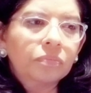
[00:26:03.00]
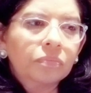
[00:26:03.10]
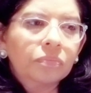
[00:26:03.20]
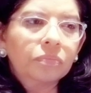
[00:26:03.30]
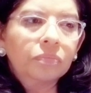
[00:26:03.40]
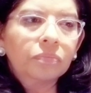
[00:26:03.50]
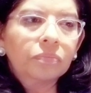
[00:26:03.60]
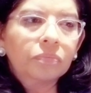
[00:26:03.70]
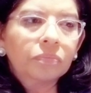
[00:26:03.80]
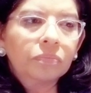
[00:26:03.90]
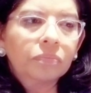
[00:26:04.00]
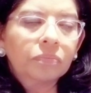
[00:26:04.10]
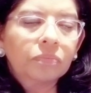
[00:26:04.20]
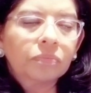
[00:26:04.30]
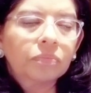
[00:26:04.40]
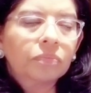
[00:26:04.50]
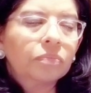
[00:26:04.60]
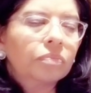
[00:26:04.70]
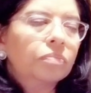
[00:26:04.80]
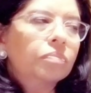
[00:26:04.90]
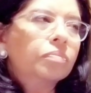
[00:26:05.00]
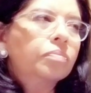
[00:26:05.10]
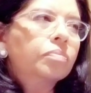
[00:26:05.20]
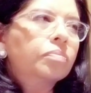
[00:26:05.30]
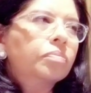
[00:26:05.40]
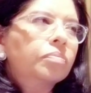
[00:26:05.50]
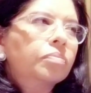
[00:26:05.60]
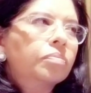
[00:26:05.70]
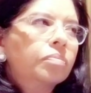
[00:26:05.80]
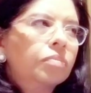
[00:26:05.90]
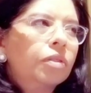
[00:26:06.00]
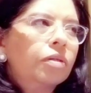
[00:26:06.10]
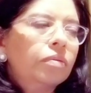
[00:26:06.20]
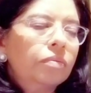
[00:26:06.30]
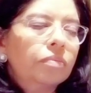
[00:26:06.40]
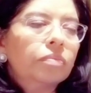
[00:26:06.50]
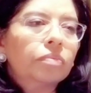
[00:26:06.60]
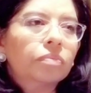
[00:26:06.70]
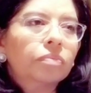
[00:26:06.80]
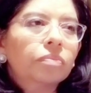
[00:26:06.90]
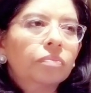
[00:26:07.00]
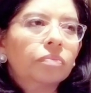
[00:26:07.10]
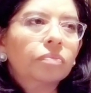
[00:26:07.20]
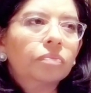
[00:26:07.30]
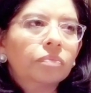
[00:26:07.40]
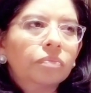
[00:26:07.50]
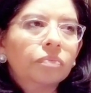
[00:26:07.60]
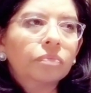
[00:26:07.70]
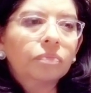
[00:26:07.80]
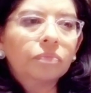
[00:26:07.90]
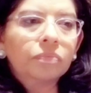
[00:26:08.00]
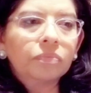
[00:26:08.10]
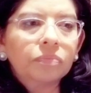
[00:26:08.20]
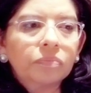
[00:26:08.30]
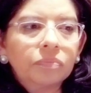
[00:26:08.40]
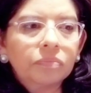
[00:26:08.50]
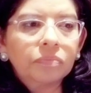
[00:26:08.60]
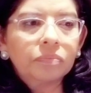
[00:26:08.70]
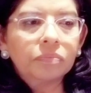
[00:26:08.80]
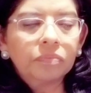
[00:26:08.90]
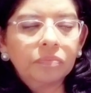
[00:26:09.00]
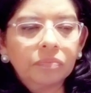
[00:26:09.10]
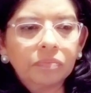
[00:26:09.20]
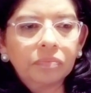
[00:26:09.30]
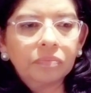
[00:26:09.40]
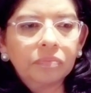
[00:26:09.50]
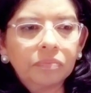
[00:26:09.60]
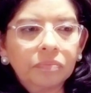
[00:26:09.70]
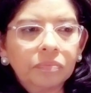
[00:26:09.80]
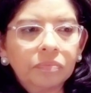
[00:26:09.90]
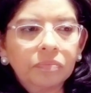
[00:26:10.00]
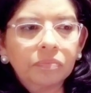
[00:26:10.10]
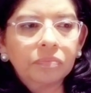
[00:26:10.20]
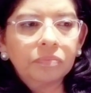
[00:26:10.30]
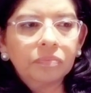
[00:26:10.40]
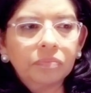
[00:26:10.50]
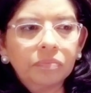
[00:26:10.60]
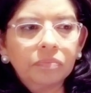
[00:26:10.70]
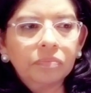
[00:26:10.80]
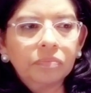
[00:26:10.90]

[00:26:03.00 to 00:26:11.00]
No words are spoken by the person on screen.